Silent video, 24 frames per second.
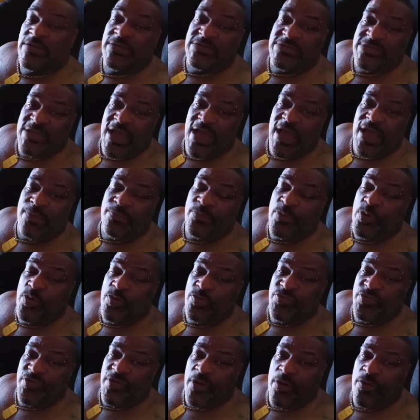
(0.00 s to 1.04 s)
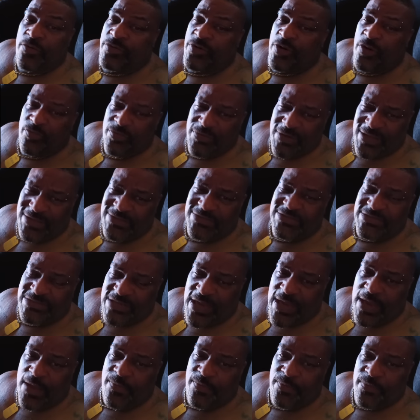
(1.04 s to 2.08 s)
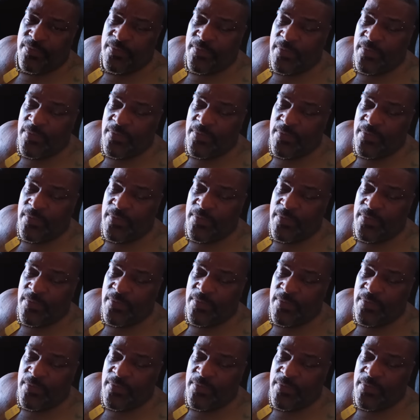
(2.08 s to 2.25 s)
time moves on, don't nothing stop.